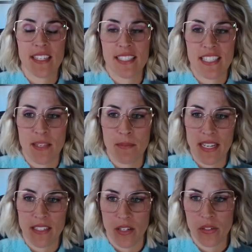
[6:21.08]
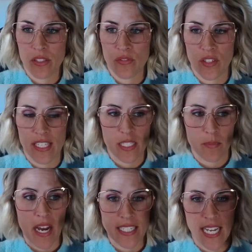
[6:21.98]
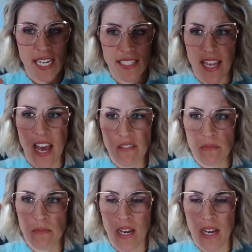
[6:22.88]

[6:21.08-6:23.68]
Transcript: could see my notes for these podcasts, I have them.